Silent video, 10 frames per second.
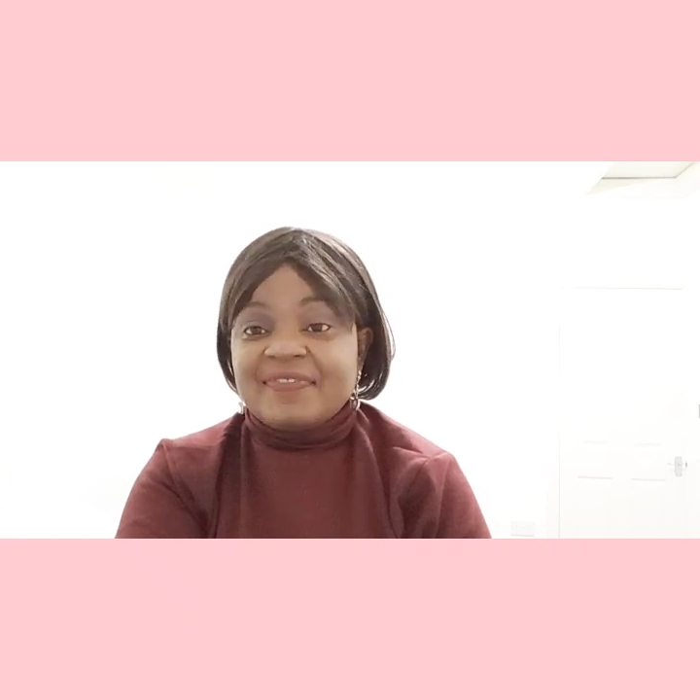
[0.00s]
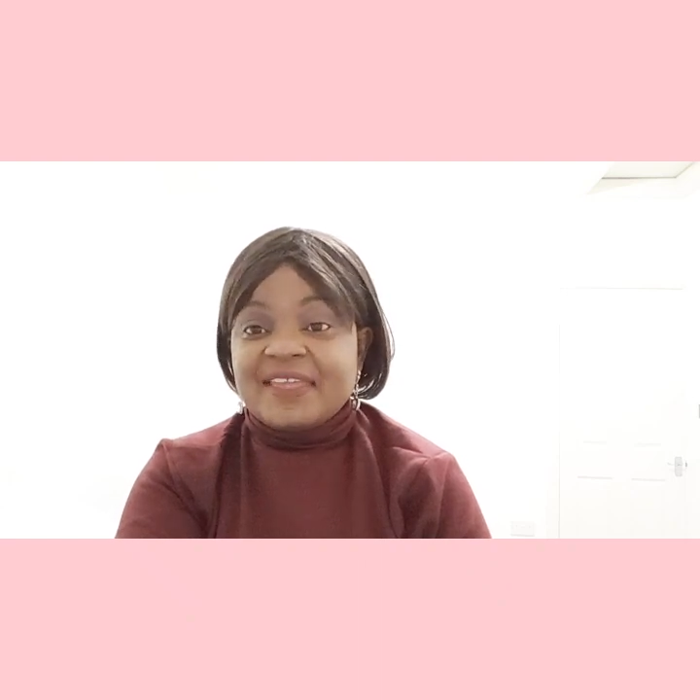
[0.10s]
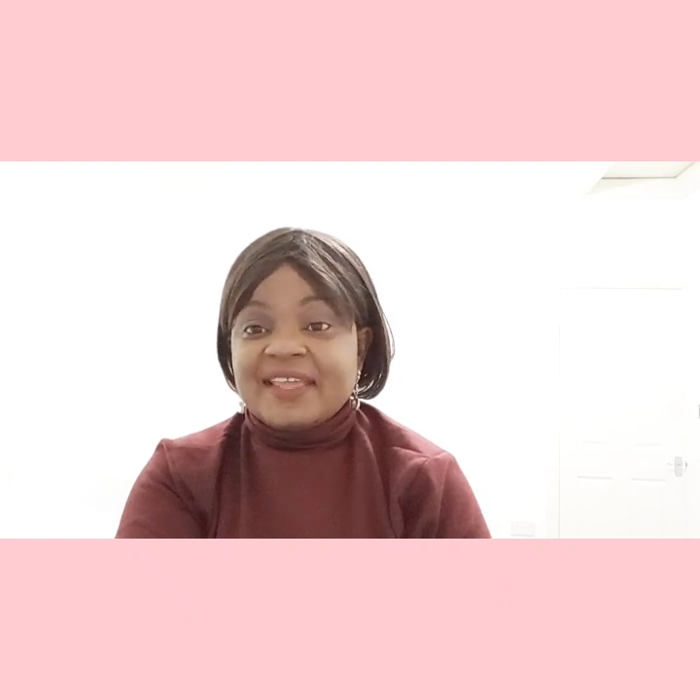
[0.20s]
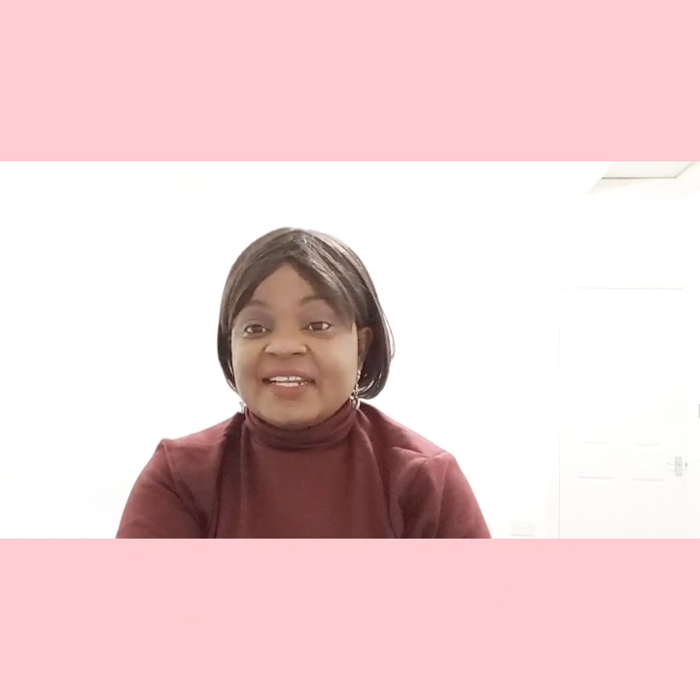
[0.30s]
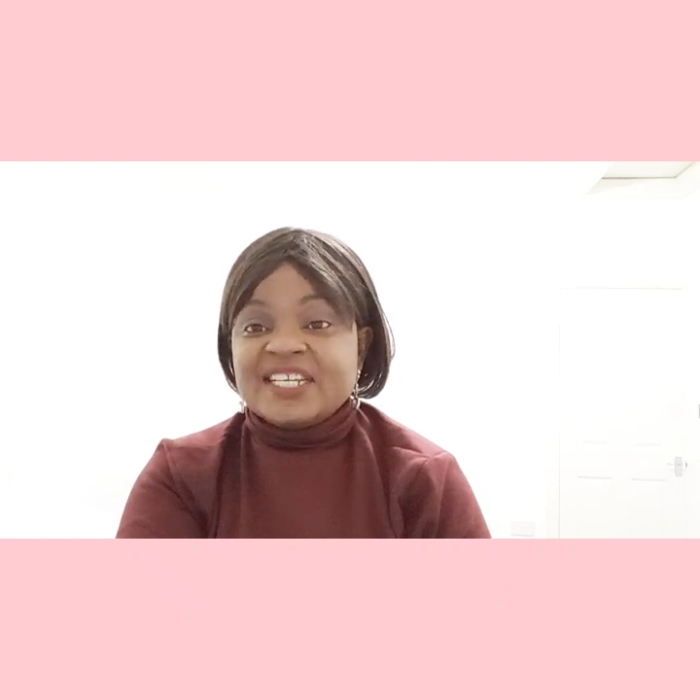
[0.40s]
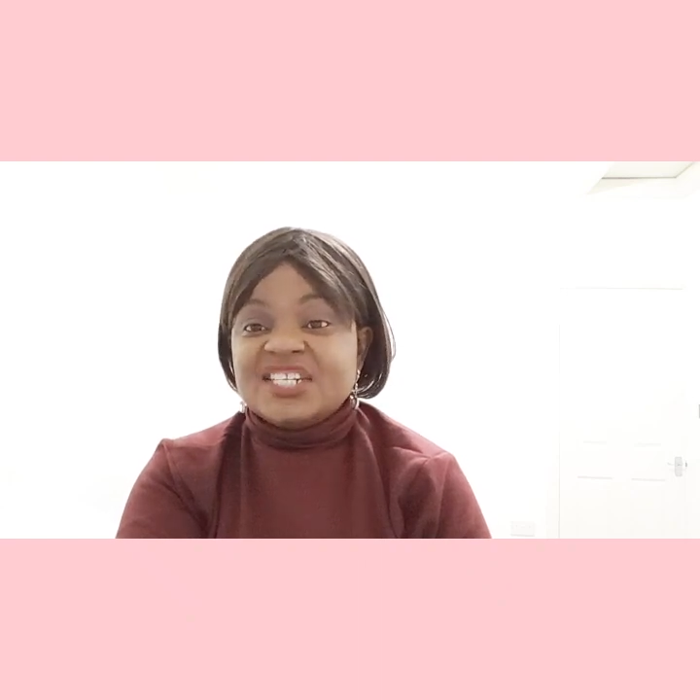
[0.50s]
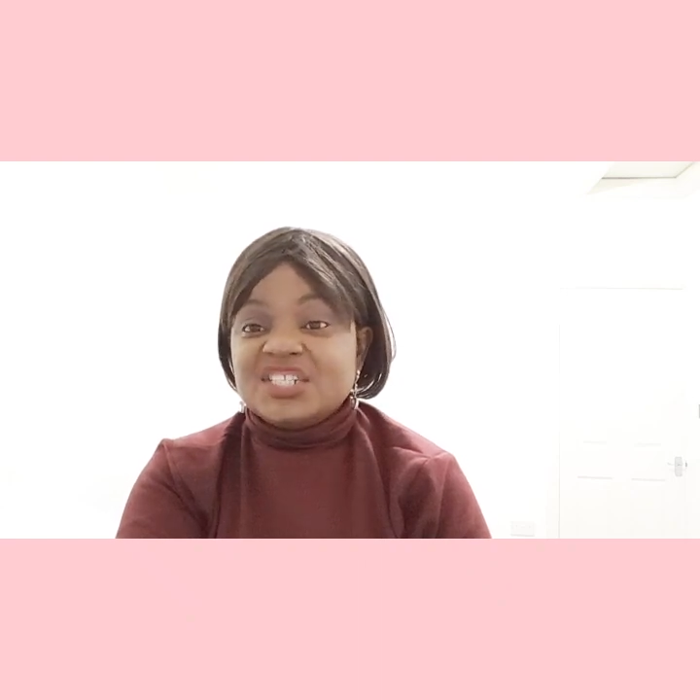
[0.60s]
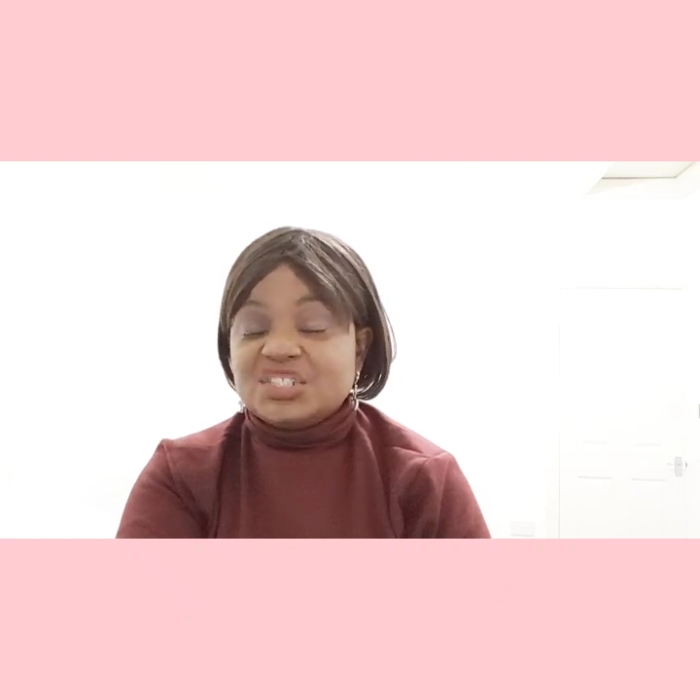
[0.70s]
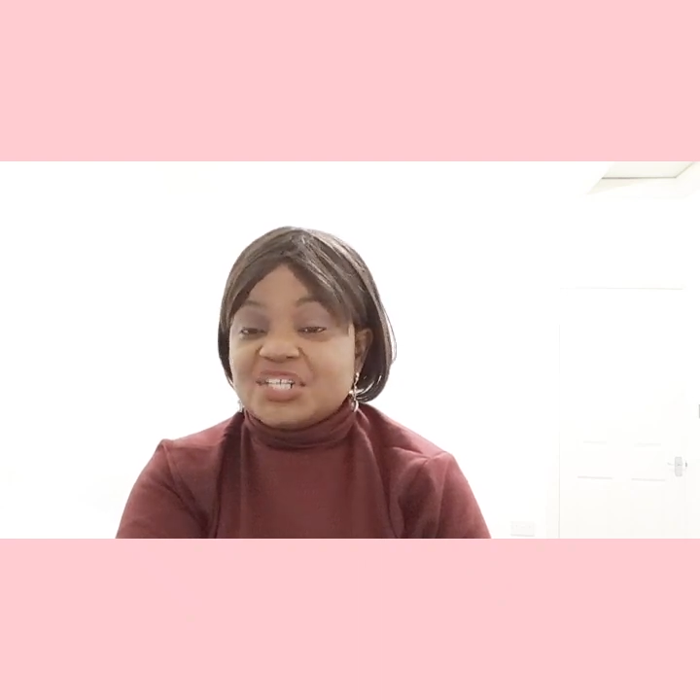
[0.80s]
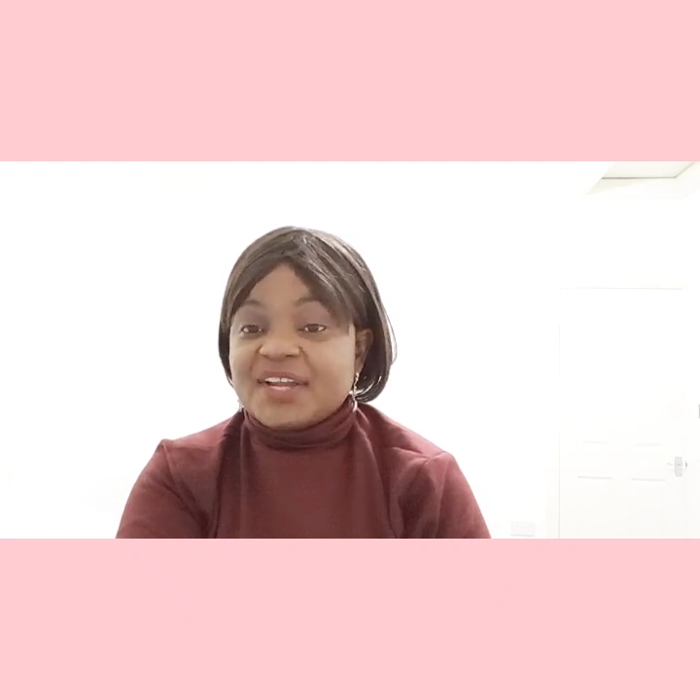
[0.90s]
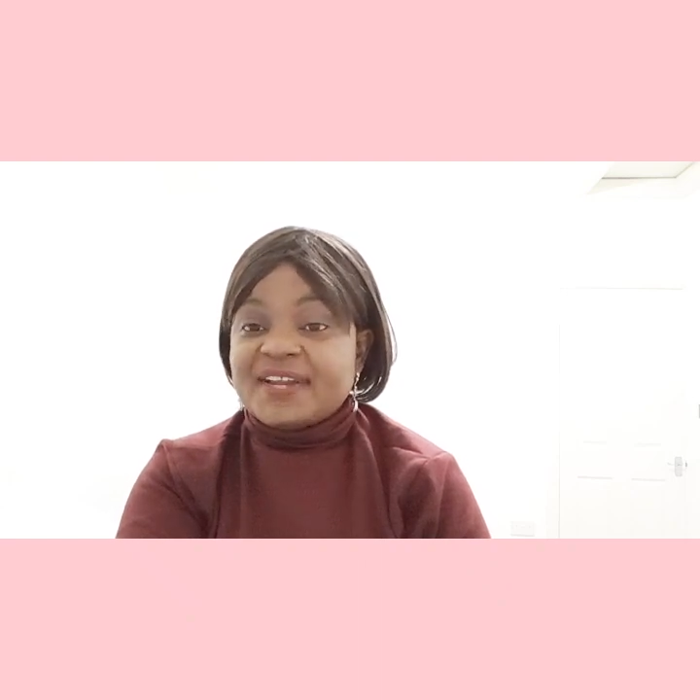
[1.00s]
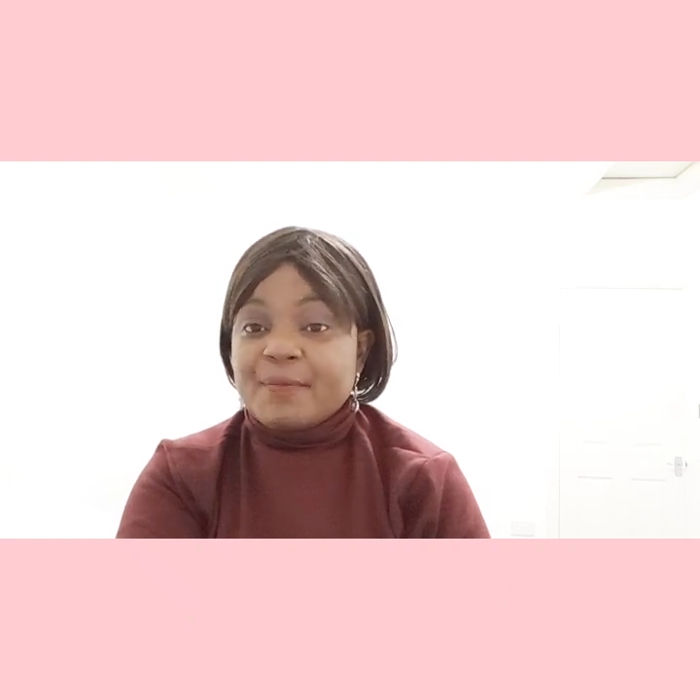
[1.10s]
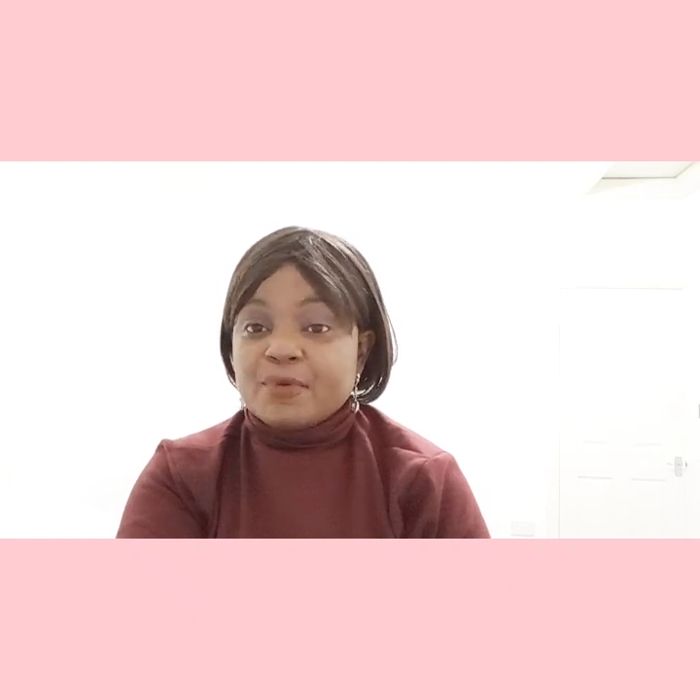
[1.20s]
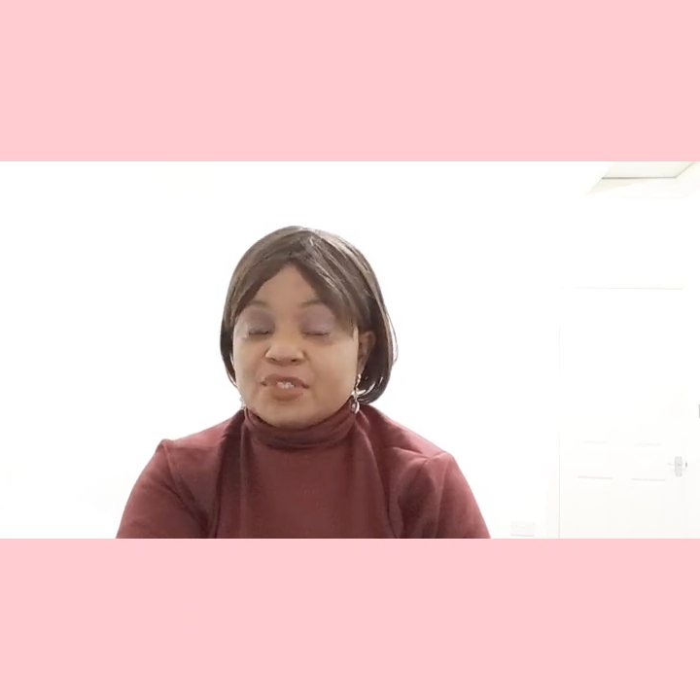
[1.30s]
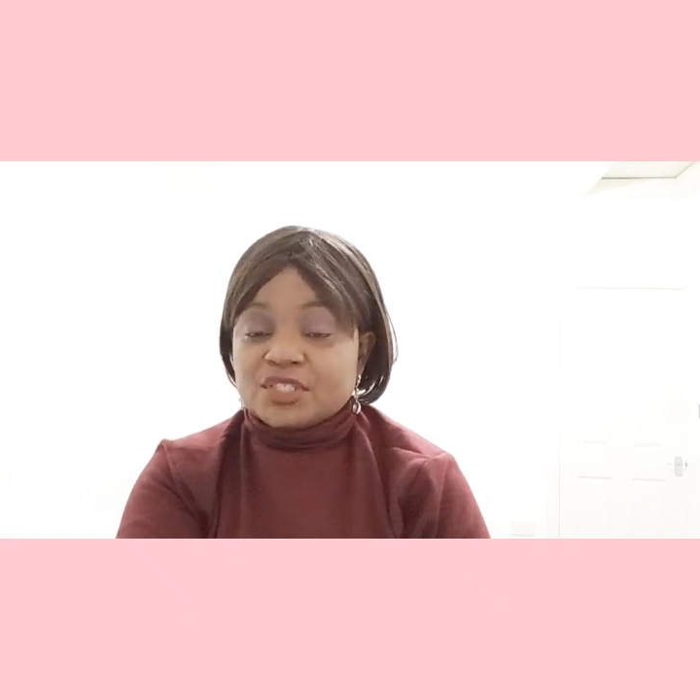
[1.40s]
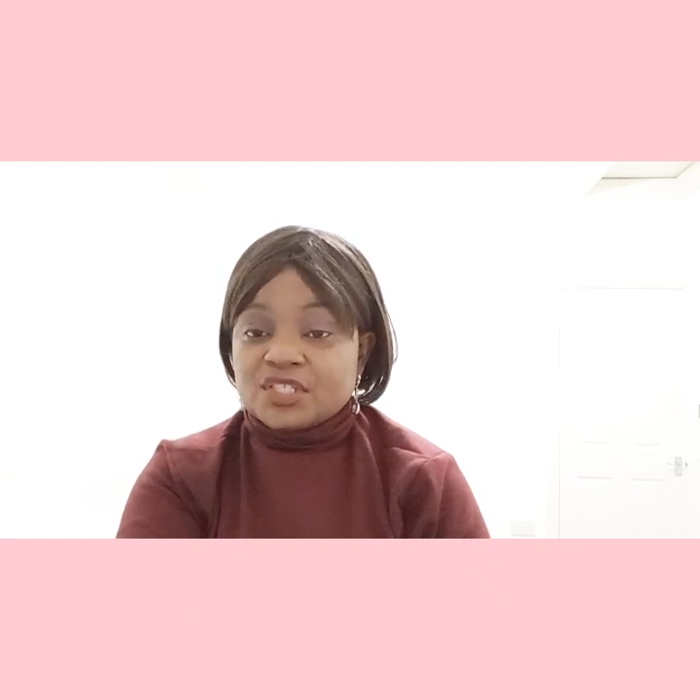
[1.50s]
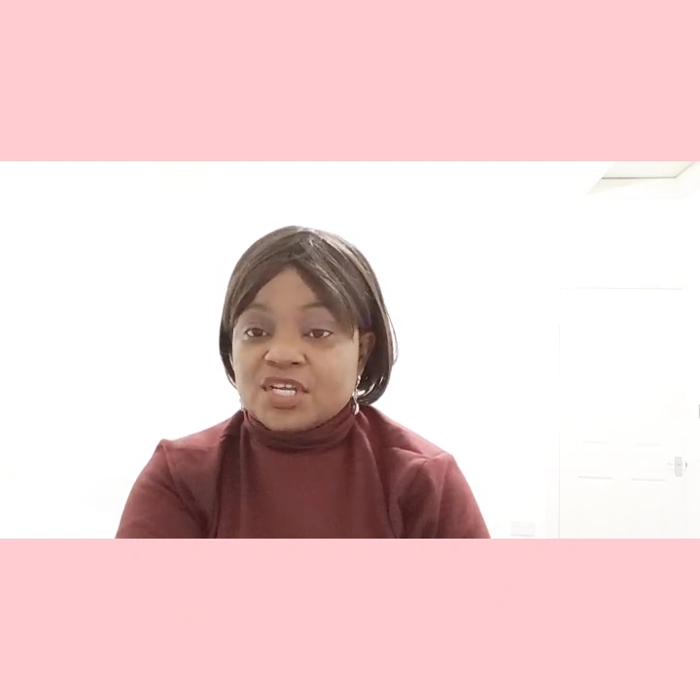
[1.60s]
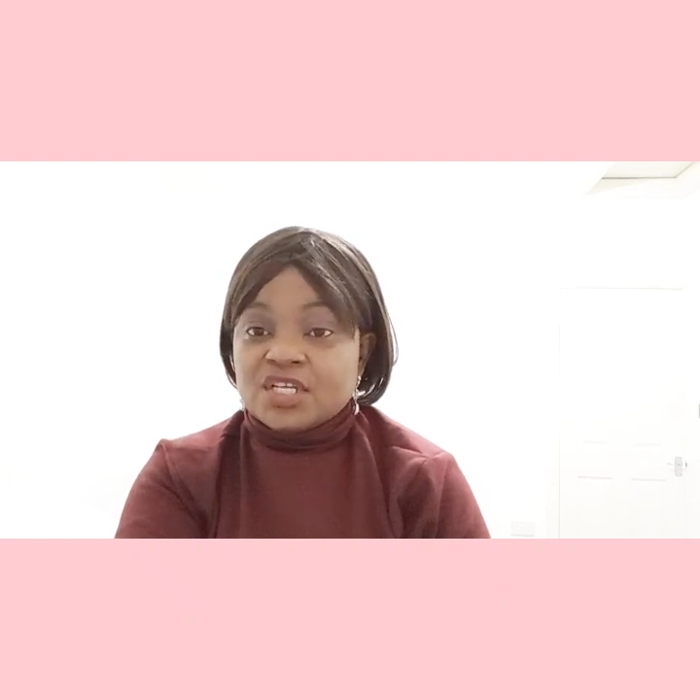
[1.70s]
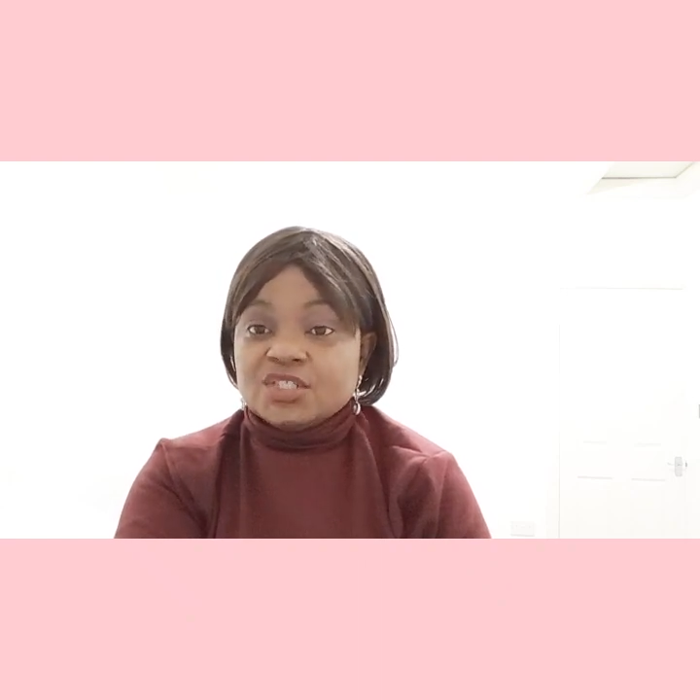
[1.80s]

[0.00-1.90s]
the initial deposit